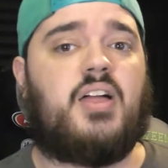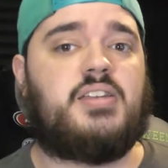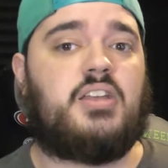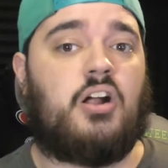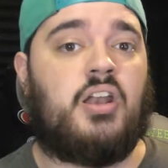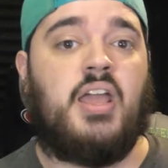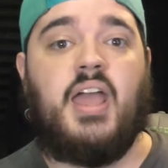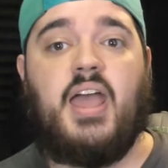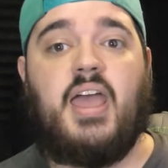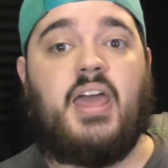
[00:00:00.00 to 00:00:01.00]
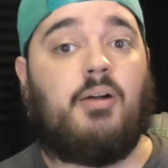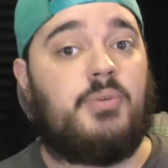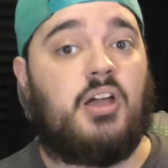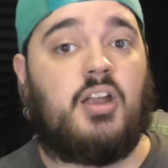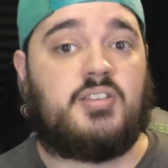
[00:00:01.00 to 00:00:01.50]
I did on. And I'll
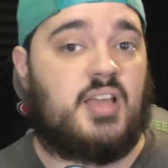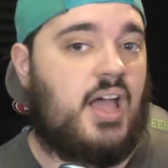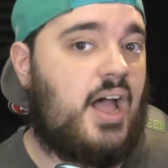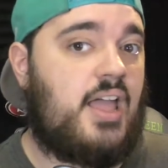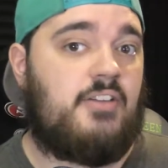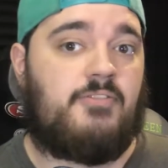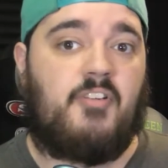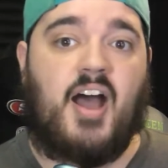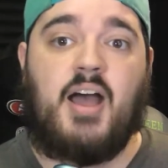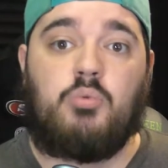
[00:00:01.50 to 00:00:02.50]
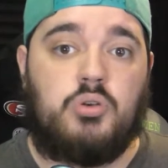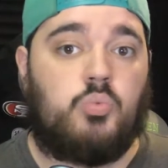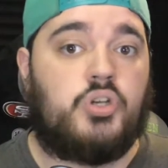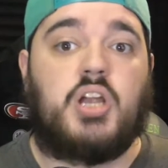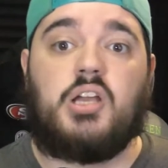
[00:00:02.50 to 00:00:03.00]
be honest, if I would
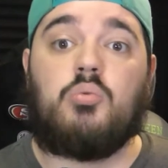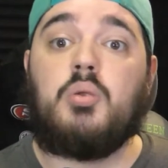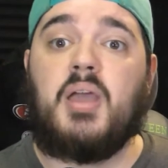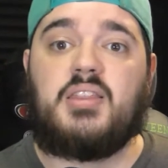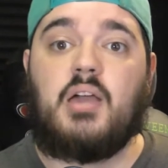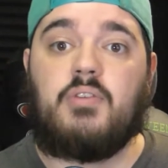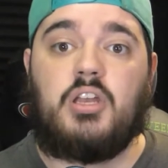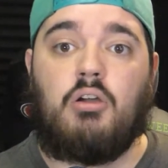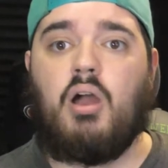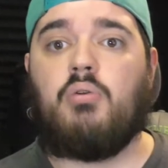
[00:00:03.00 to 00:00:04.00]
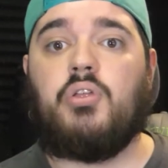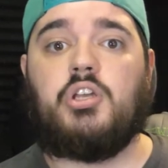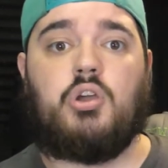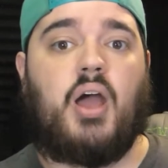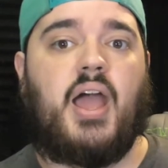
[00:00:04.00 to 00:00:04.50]
wish I could remake that video. I really
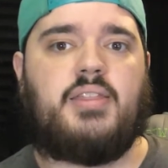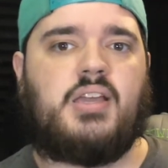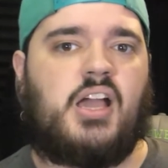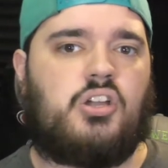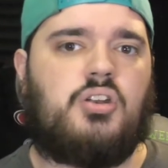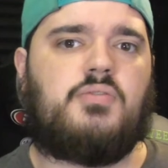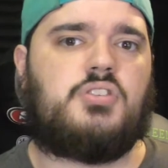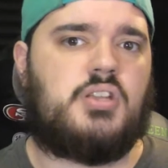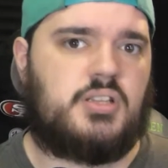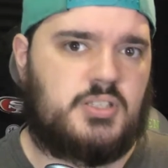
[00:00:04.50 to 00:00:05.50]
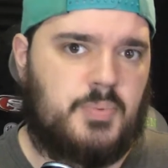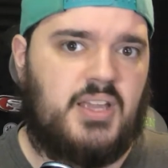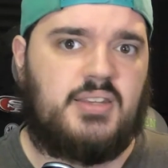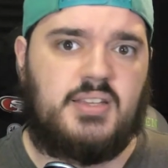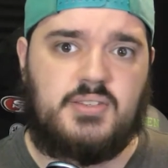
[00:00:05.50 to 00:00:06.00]
do. I think I could have
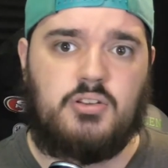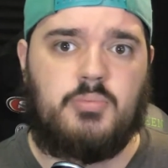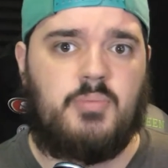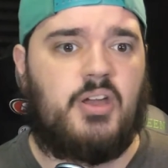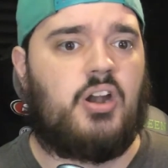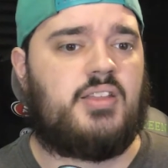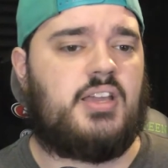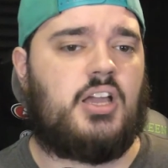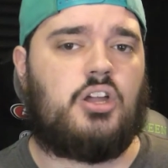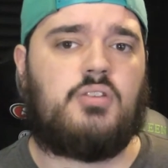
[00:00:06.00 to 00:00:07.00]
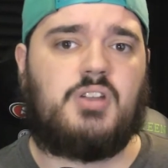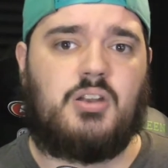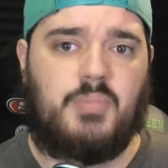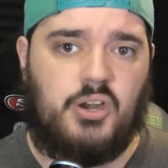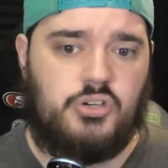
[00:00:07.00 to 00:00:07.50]
explained things a little bit better. I think I could have done
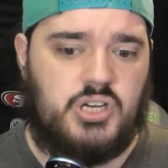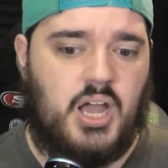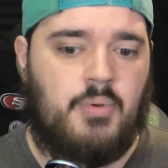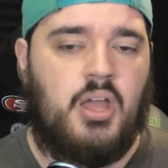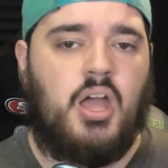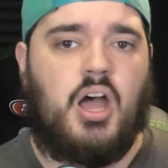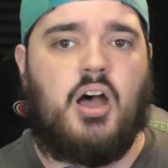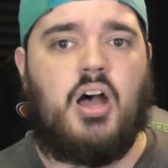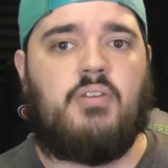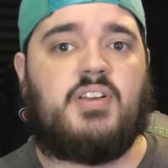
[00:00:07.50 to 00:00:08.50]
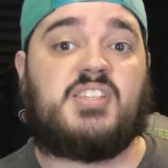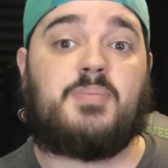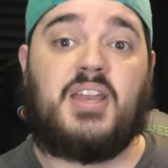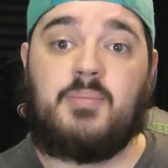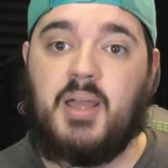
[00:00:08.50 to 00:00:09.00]
a better job of
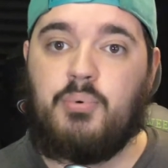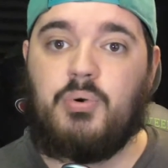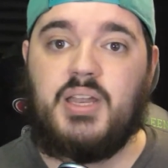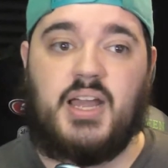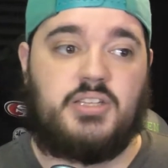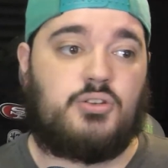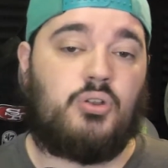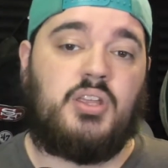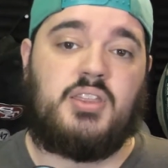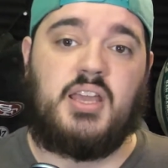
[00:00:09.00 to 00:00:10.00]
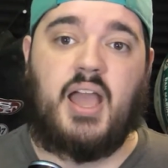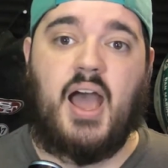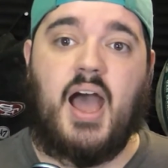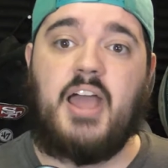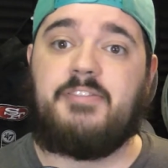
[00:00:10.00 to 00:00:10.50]
explaining my point. I certainly think
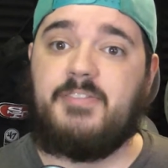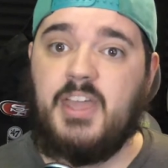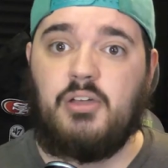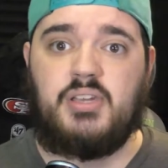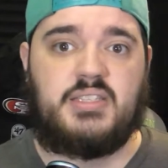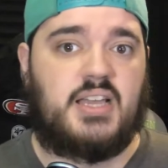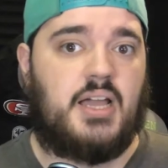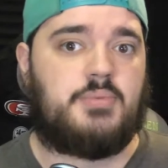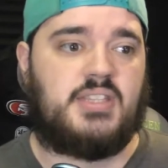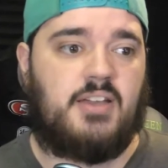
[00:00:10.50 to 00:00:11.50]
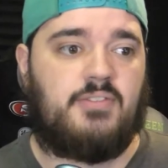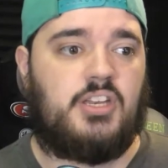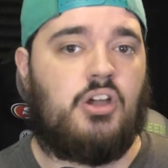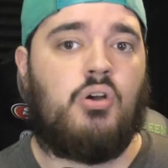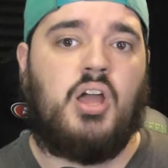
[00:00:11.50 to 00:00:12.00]
I failed at times in that video.